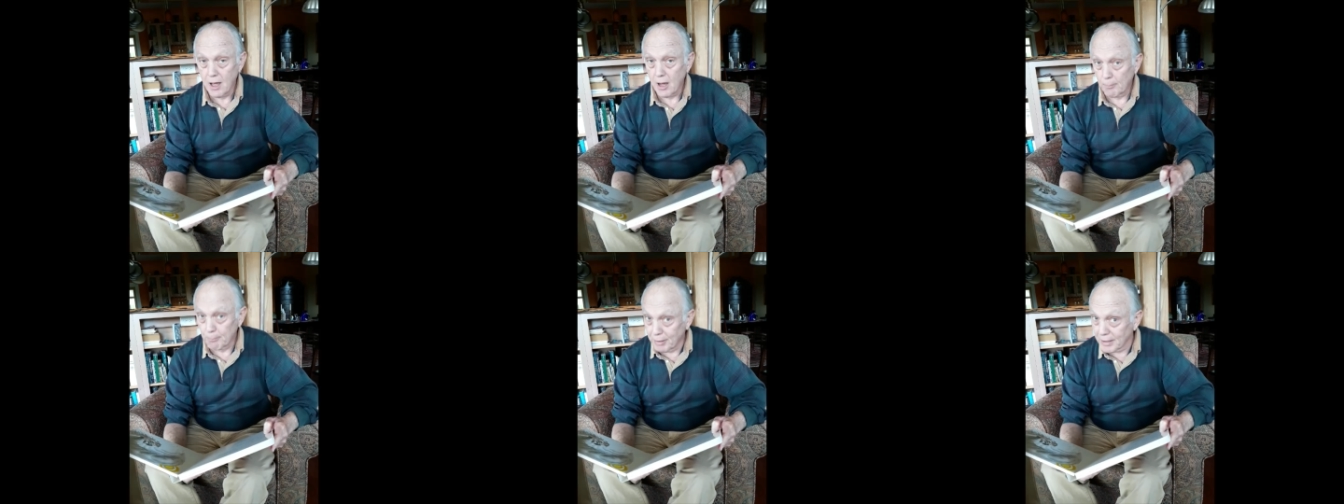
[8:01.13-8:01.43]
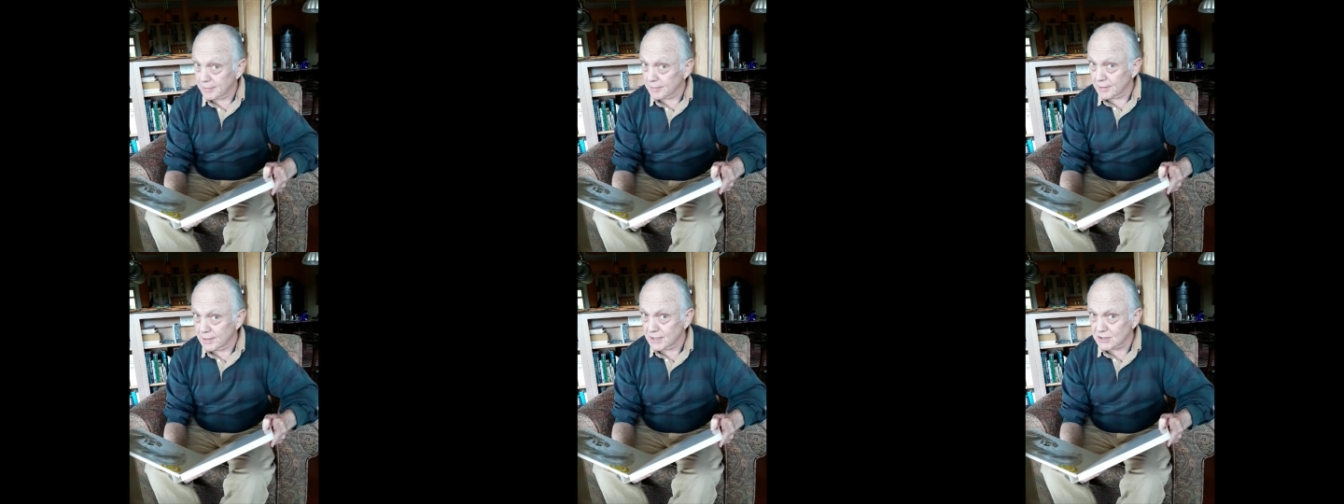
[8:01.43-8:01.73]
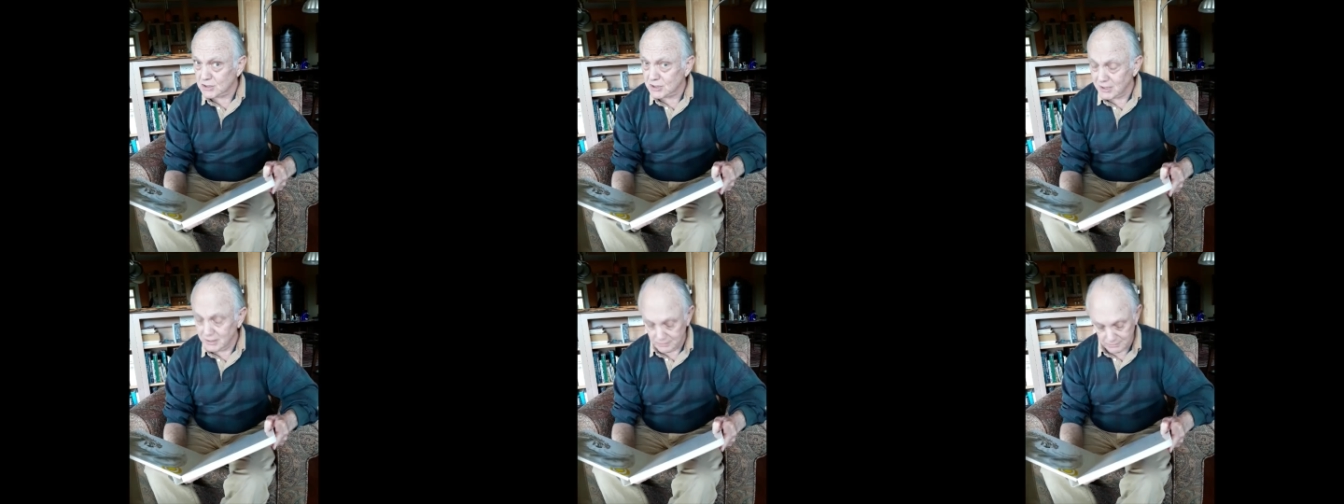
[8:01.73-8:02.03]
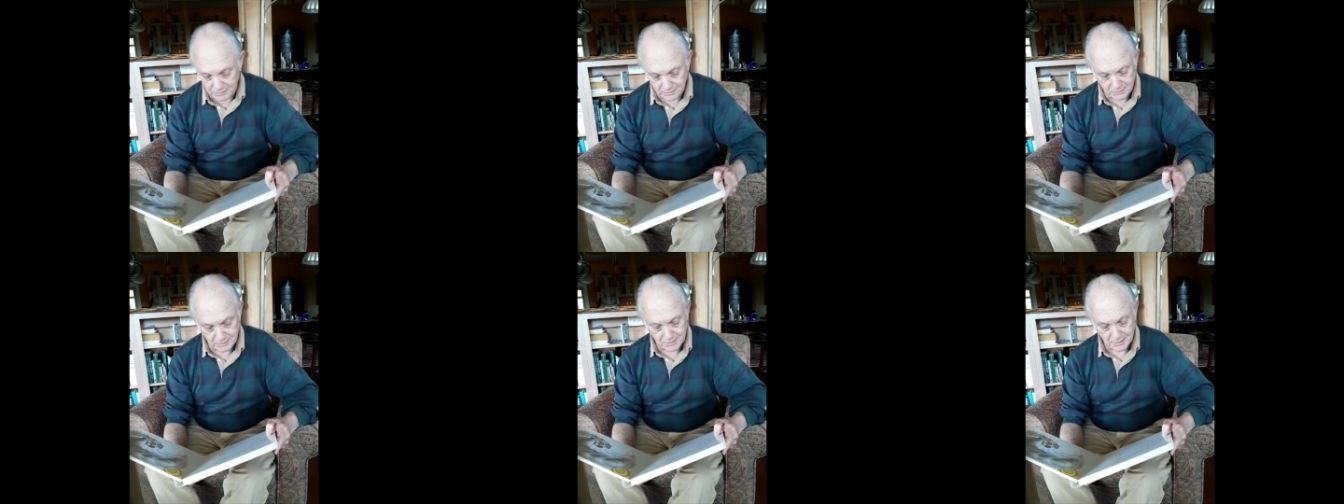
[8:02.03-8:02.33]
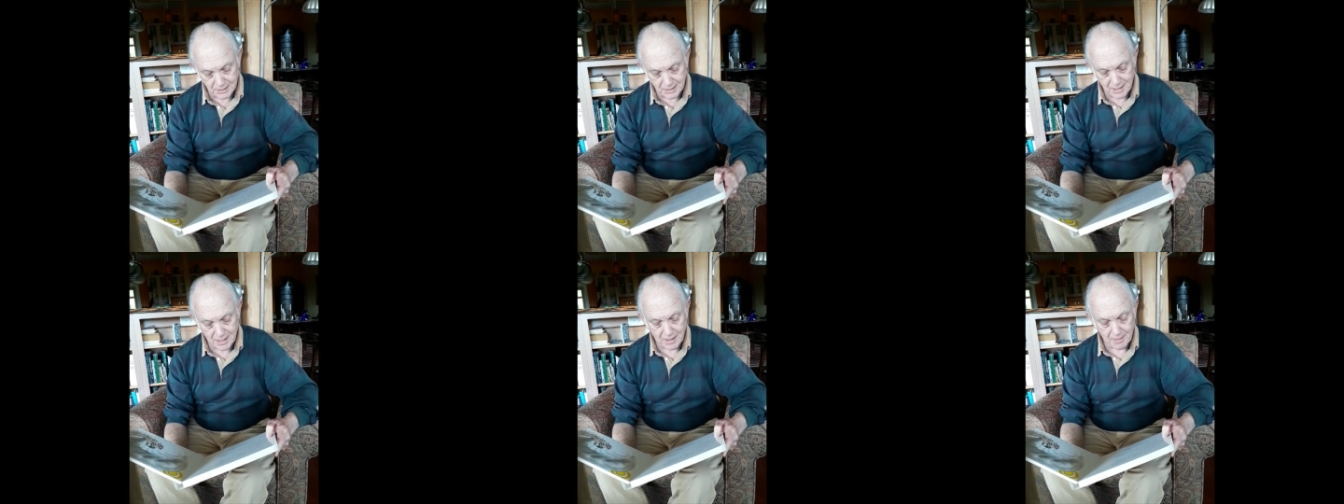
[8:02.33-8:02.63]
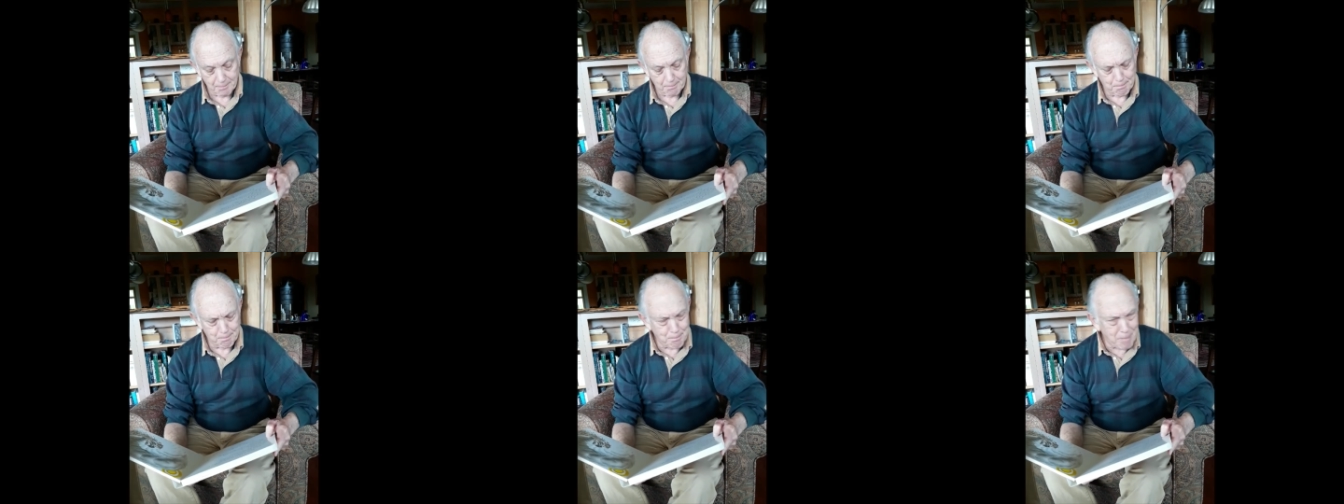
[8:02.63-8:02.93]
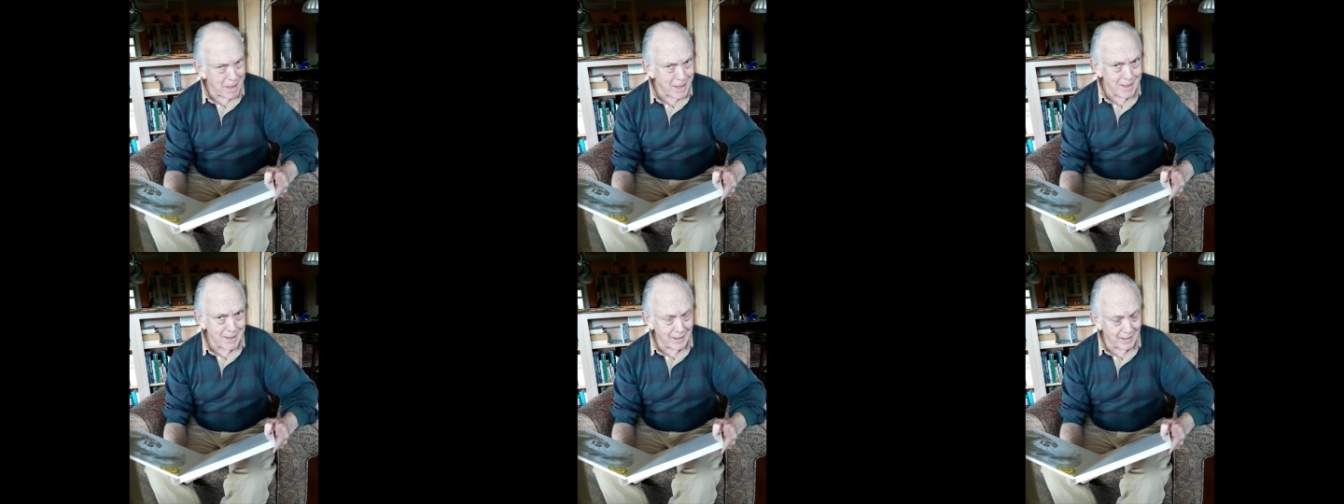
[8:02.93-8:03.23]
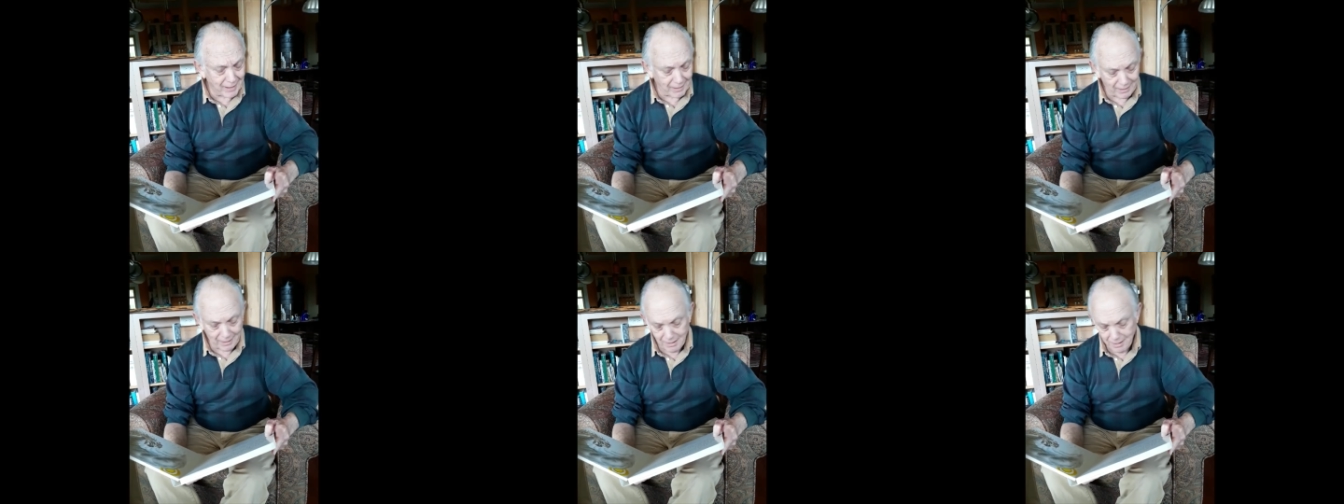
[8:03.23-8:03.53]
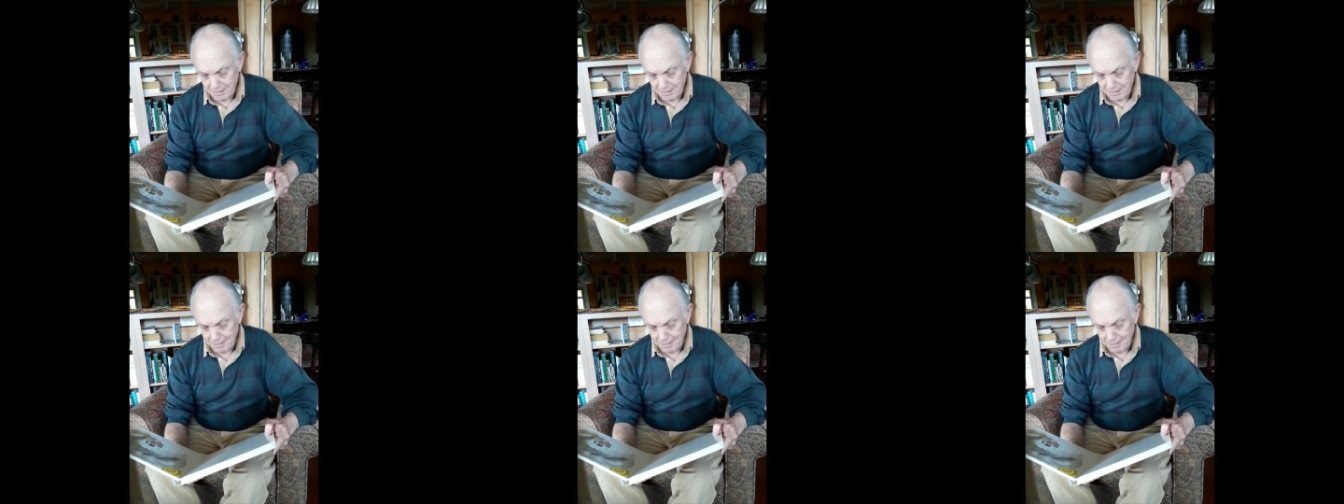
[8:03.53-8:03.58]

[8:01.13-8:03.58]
But listen, bing,